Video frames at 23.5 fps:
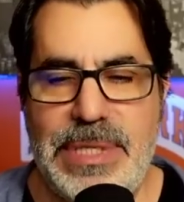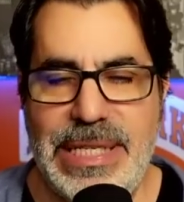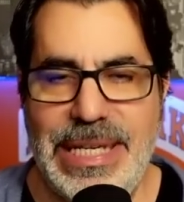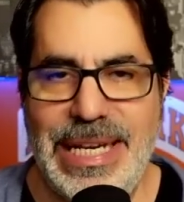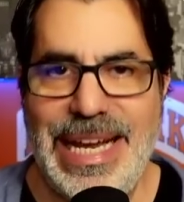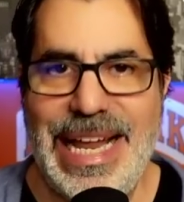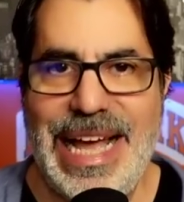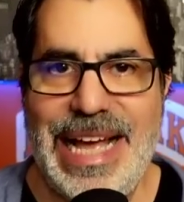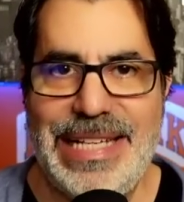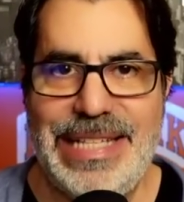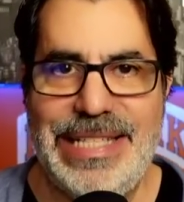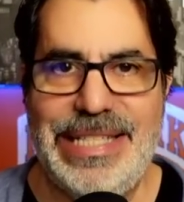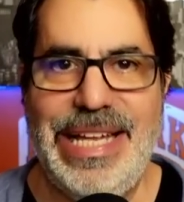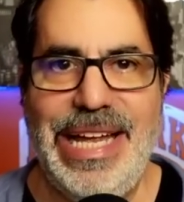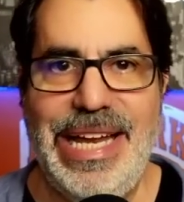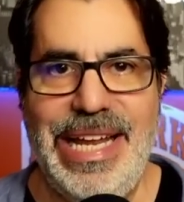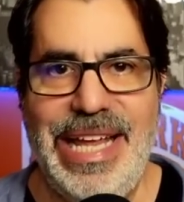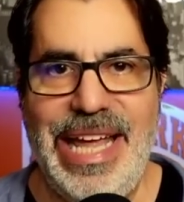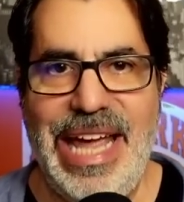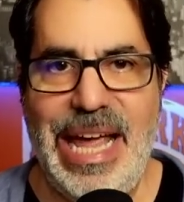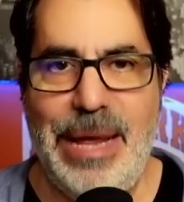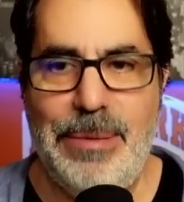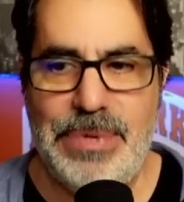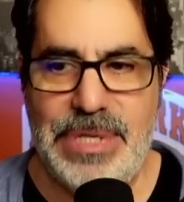in the last 10
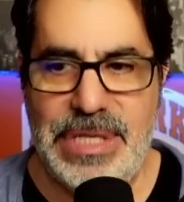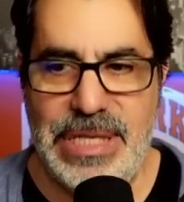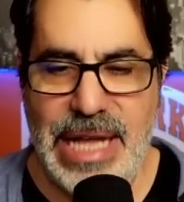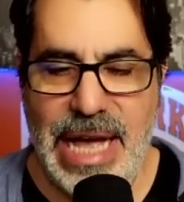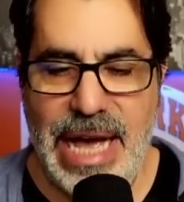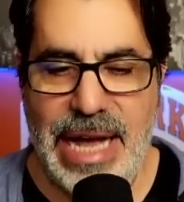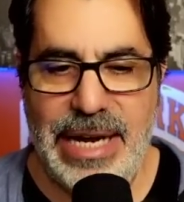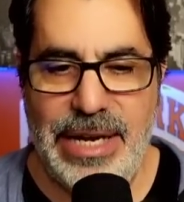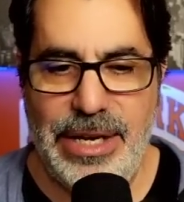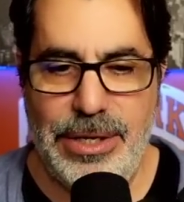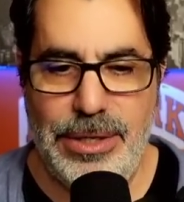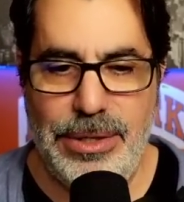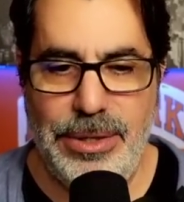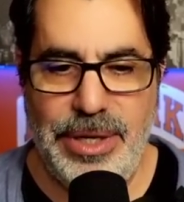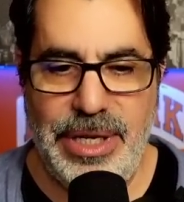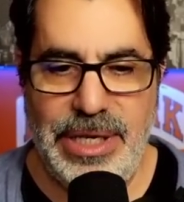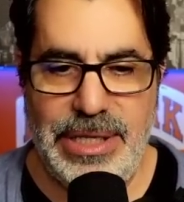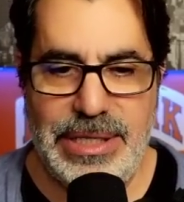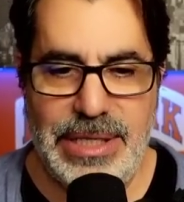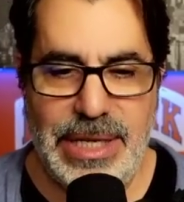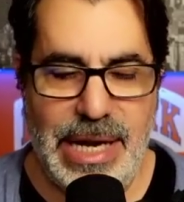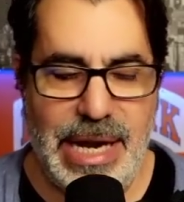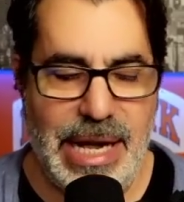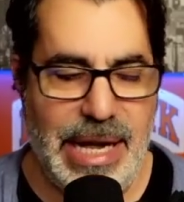games, not including
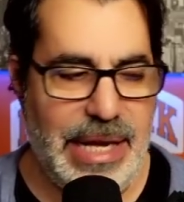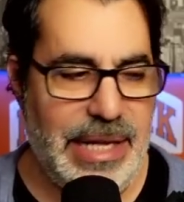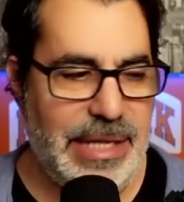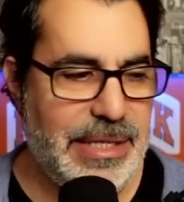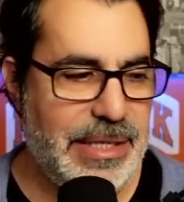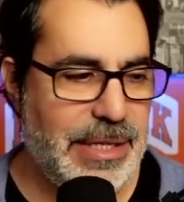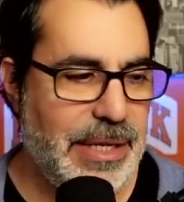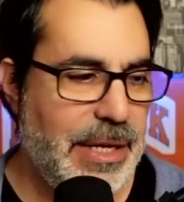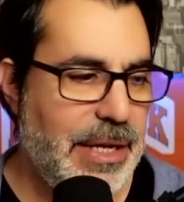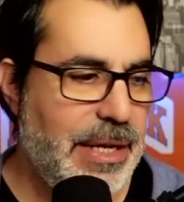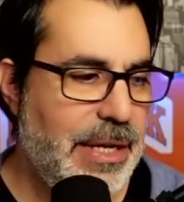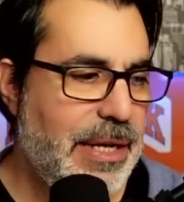tonight,